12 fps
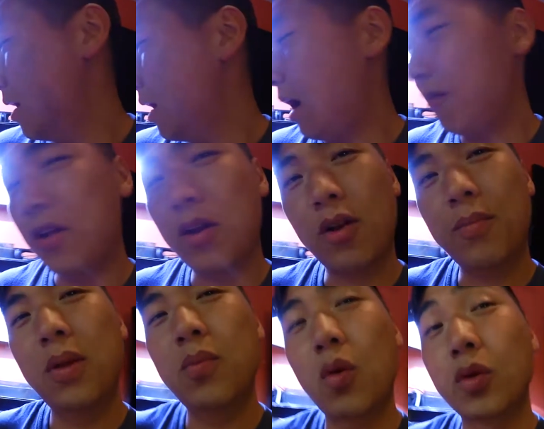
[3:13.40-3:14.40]
I've heard
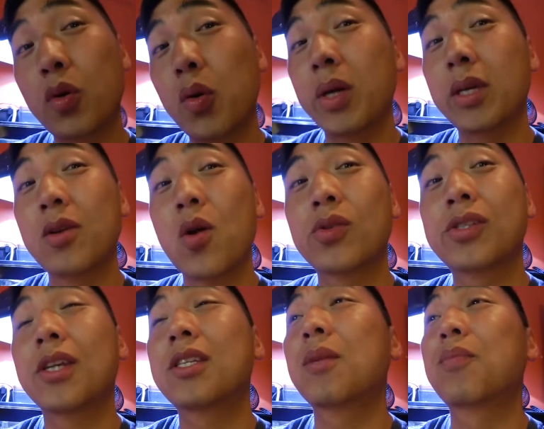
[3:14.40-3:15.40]
people doing, you know,
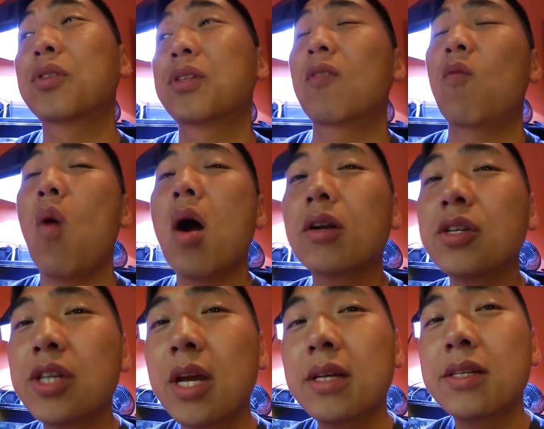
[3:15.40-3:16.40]
60% water
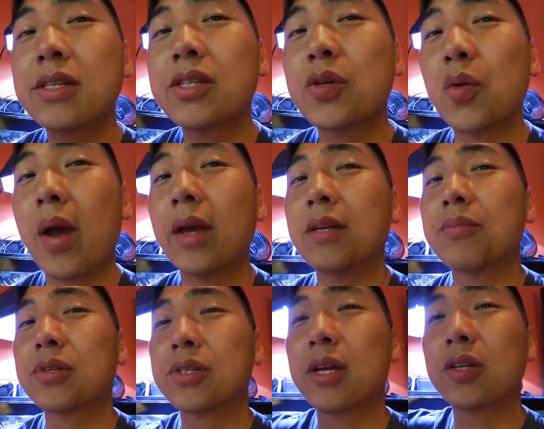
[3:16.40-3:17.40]
changes to
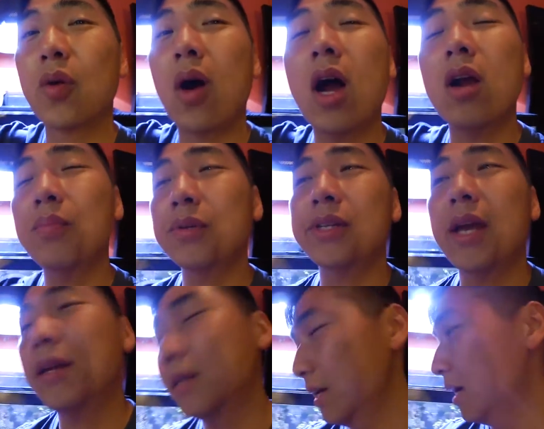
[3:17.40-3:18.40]
80% to
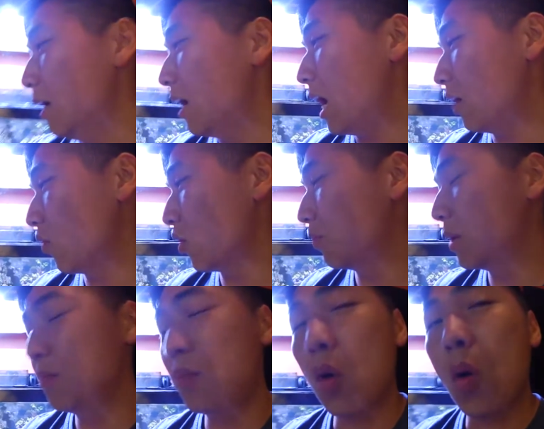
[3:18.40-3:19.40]
100%. I've heard
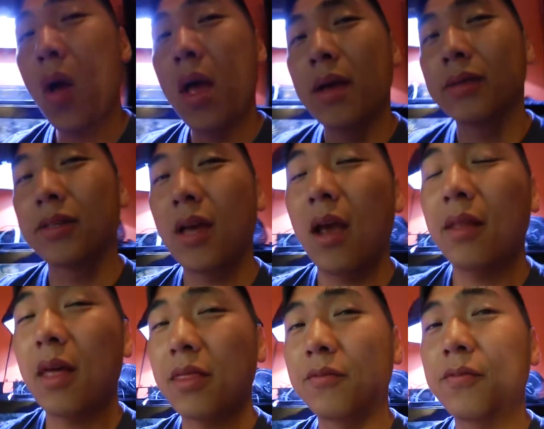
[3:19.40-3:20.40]
people saying
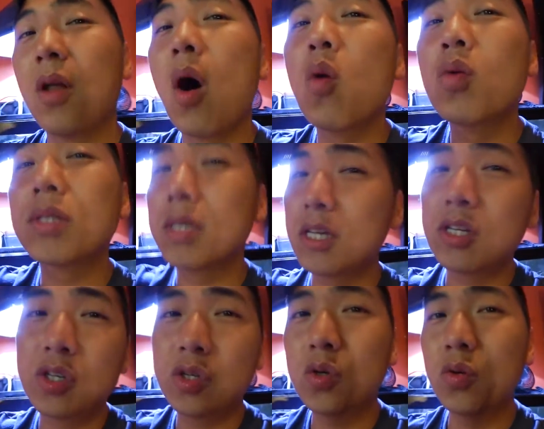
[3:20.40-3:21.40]
that the flow was an
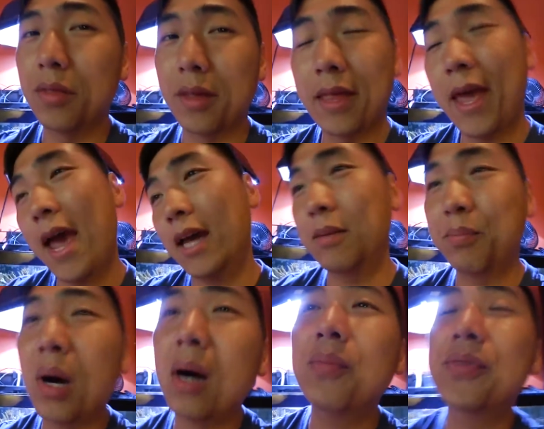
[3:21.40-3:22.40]
issue and then they added
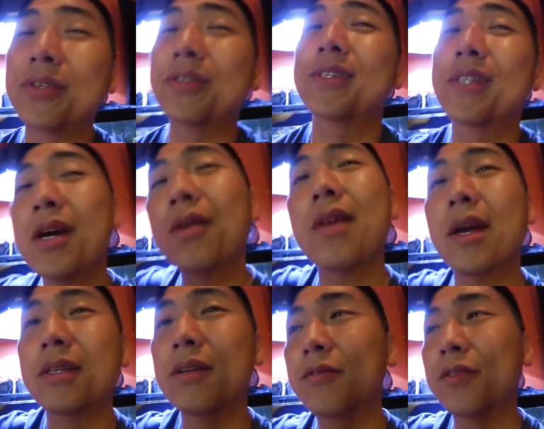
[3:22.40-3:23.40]
pumps and still
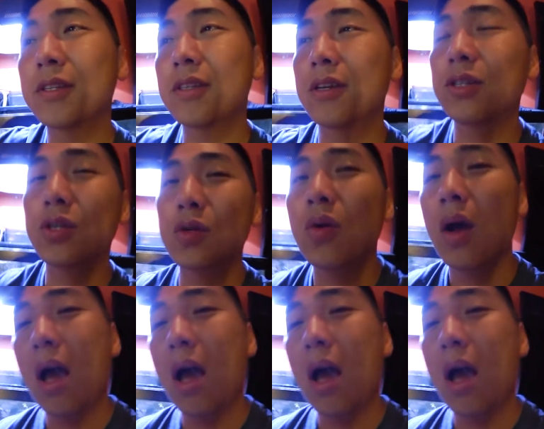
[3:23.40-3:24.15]
that didn't fix the issue.